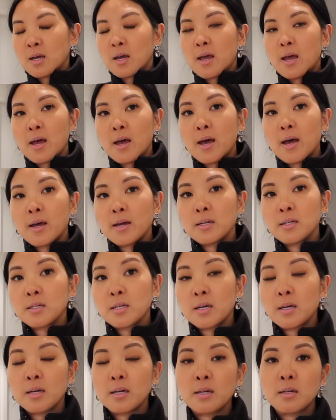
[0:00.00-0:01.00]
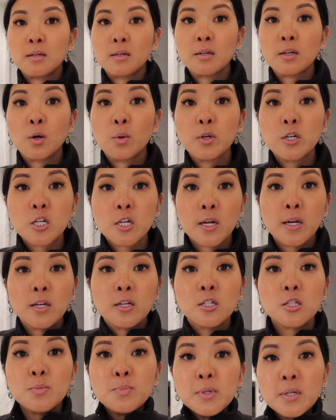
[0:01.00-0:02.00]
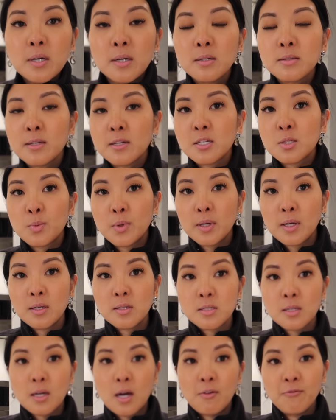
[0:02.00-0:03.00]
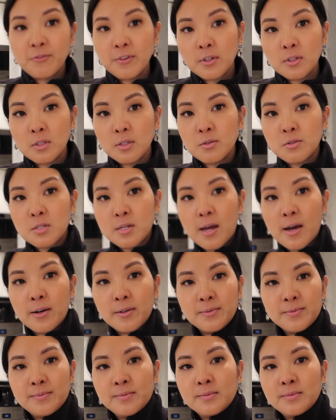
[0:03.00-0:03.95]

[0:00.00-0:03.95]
and go and change because I just want to get into comfy clothes now.